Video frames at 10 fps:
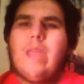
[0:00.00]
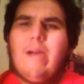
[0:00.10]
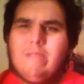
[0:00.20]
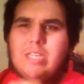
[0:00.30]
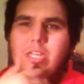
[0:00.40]

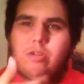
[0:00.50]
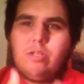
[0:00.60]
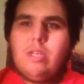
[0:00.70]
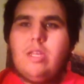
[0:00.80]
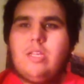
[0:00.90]
I was
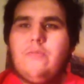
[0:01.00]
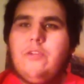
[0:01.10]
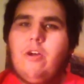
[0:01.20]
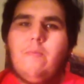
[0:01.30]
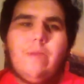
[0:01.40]
interested in this
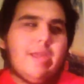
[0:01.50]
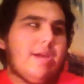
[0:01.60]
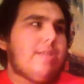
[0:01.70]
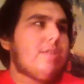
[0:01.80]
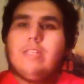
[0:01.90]
film
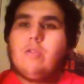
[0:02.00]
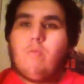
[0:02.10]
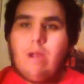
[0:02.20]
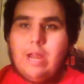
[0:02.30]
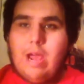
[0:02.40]
because it's a
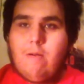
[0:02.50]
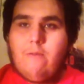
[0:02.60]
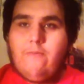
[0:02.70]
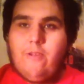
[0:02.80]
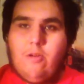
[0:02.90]
Ron
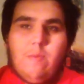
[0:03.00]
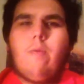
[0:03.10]
Howard film.